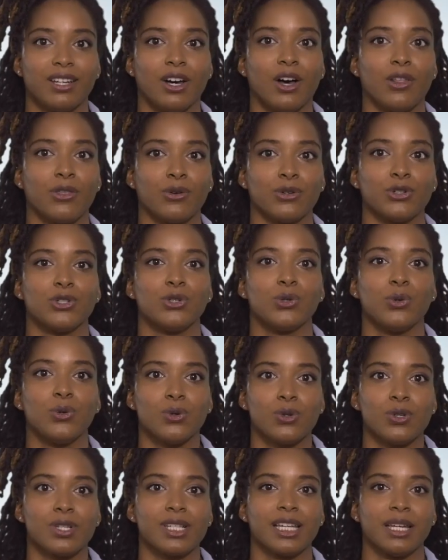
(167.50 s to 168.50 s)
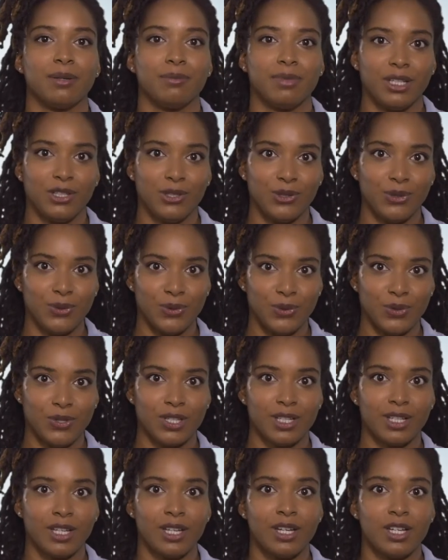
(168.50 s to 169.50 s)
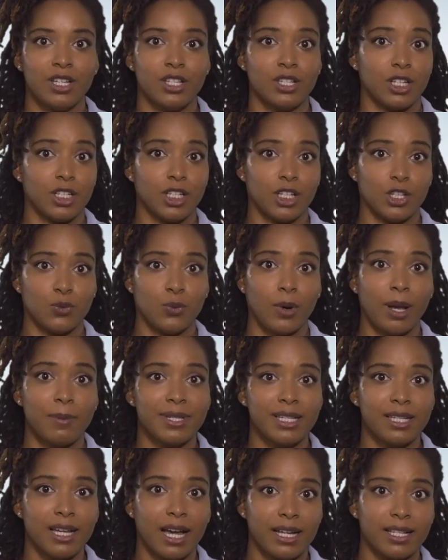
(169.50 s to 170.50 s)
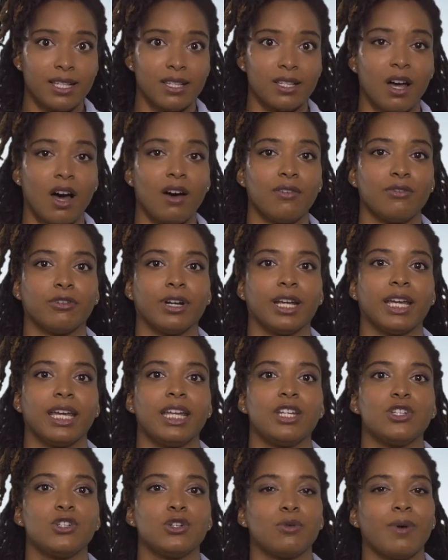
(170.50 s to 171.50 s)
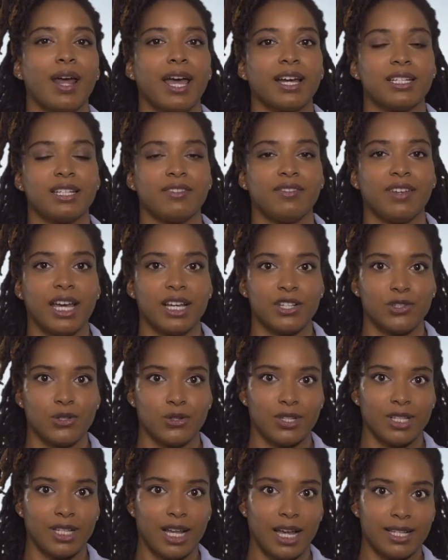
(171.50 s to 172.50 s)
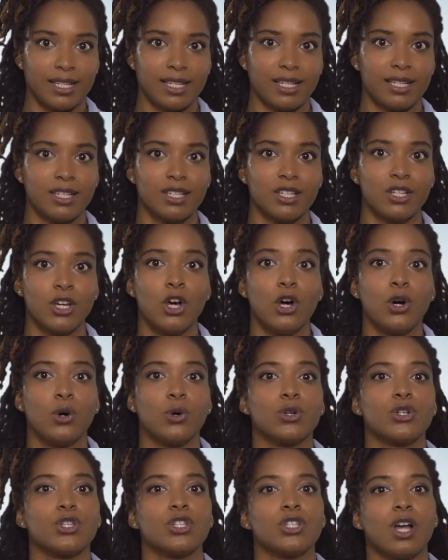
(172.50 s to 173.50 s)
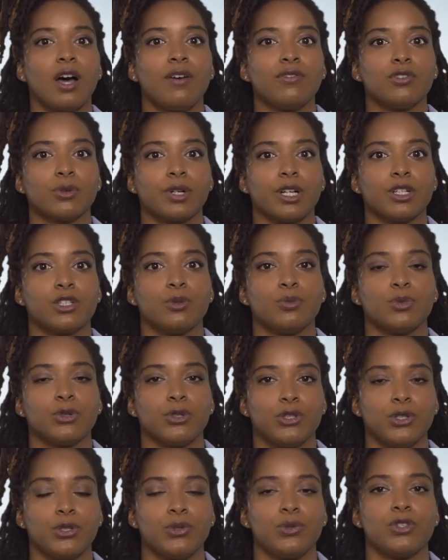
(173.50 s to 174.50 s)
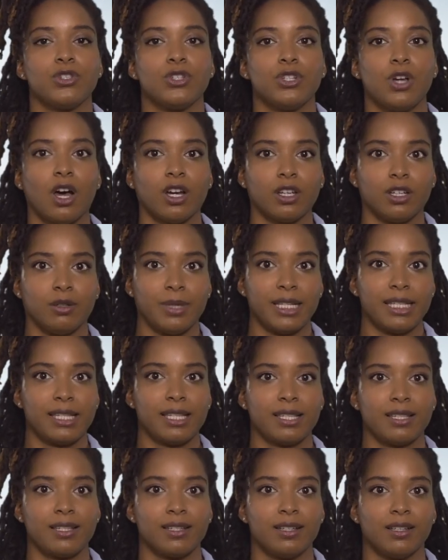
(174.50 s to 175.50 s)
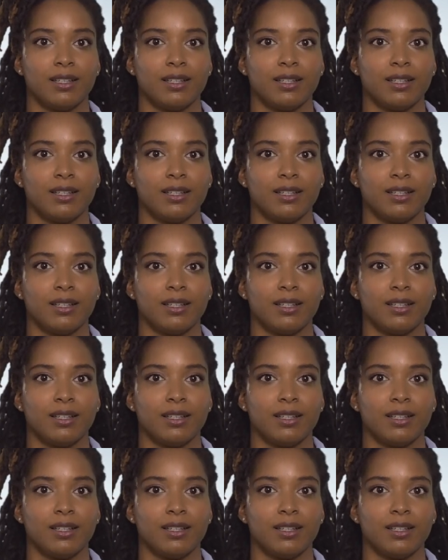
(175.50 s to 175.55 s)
other tools can be used, such as websites offering interactive exercises or software to produce documents.